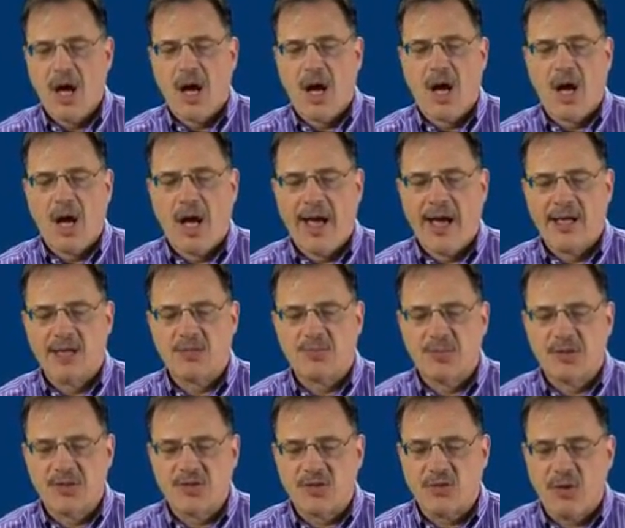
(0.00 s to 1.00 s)
as
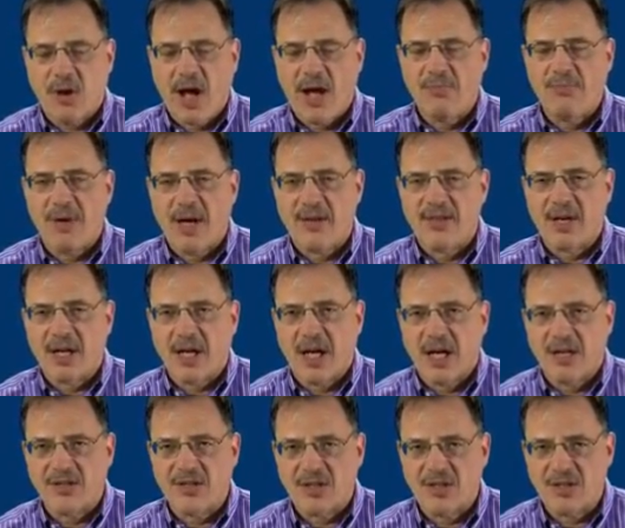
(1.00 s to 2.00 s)
prescribed by the
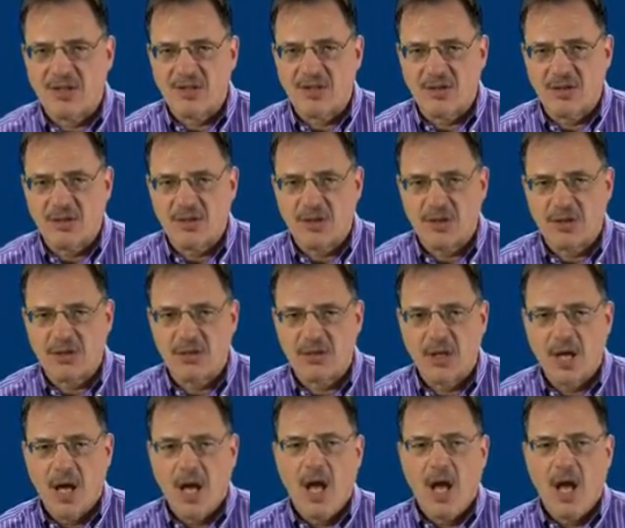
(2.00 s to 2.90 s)
Constitution.